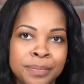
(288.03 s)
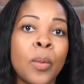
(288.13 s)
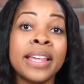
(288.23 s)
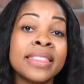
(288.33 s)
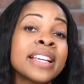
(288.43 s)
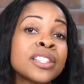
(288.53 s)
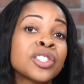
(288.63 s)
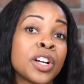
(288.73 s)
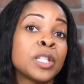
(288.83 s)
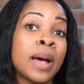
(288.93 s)
Well, I think it
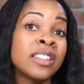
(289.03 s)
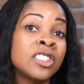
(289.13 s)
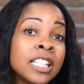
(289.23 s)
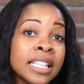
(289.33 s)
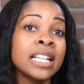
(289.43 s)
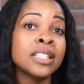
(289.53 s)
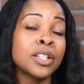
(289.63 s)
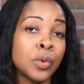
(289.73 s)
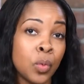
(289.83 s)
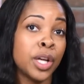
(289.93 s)
starts by looking to
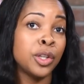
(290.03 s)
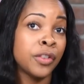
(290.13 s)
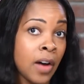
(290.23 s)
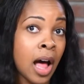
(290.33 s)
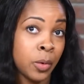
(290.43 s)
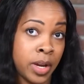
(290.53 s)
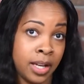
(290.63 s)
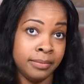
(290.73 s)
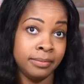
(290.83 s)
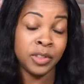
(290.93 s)
the one you're following.
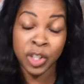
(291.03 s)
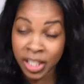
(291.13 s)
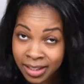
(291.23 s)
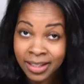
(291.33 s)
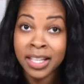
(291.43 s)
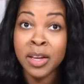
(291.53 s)
Jesus